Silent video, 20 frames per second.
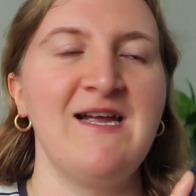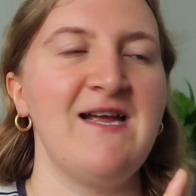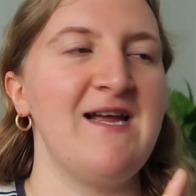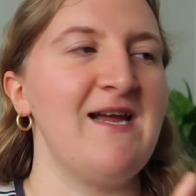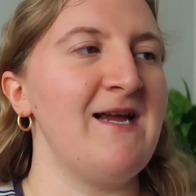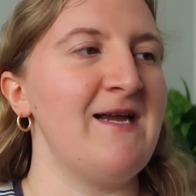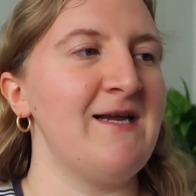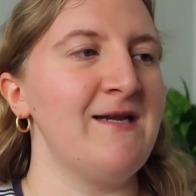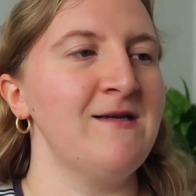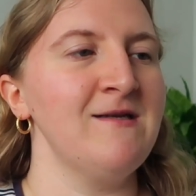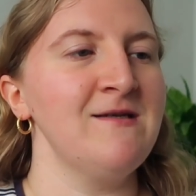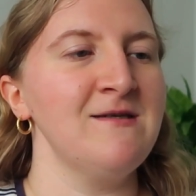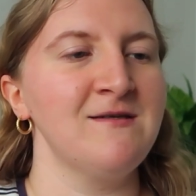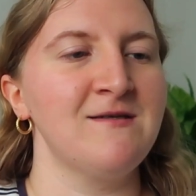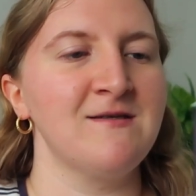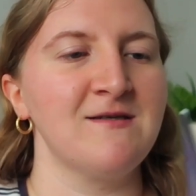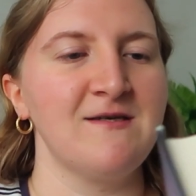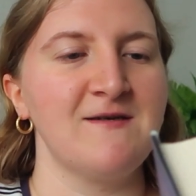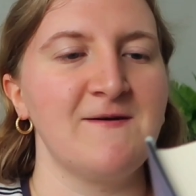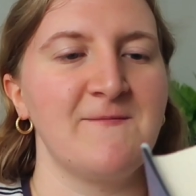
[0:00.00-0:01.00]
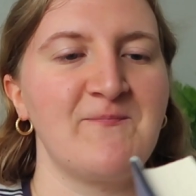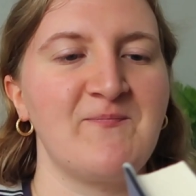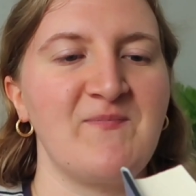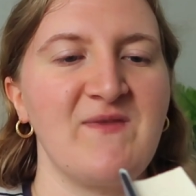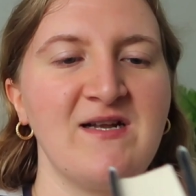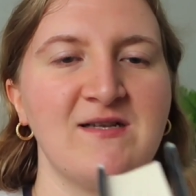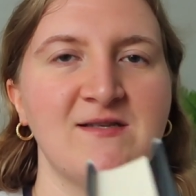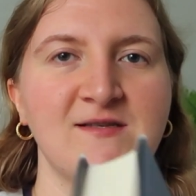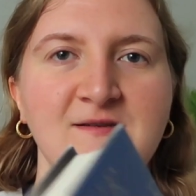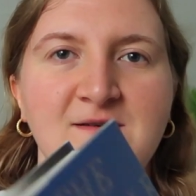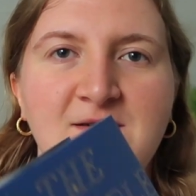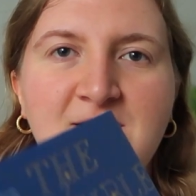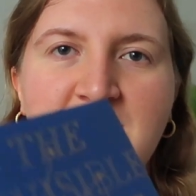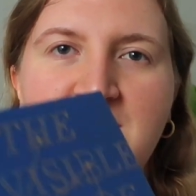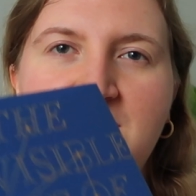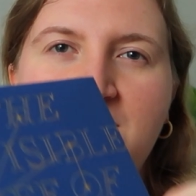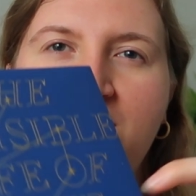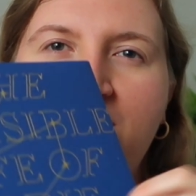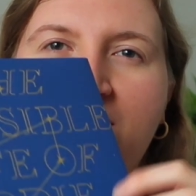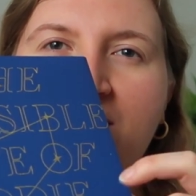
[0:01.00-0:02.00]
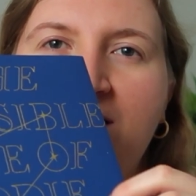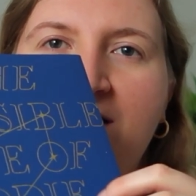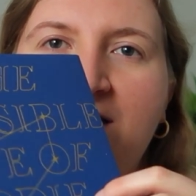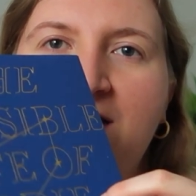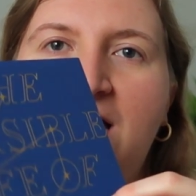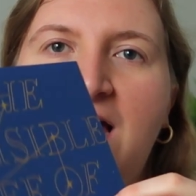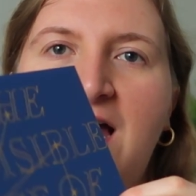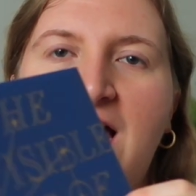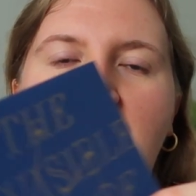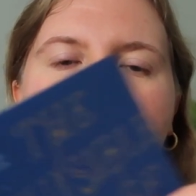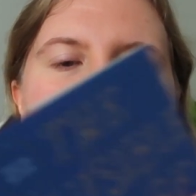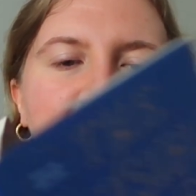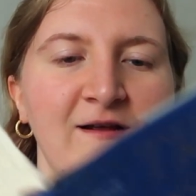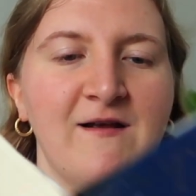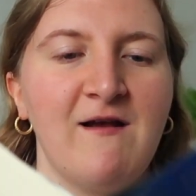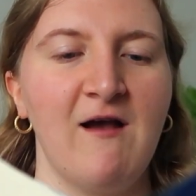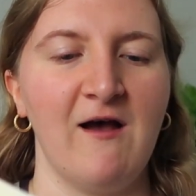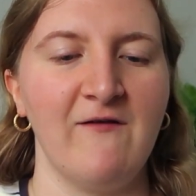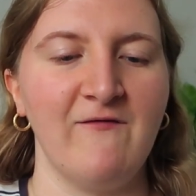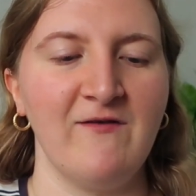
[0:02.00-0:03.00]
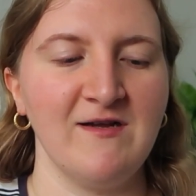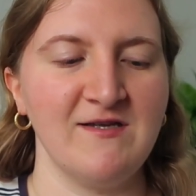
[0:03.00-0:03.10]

And it's hardcover,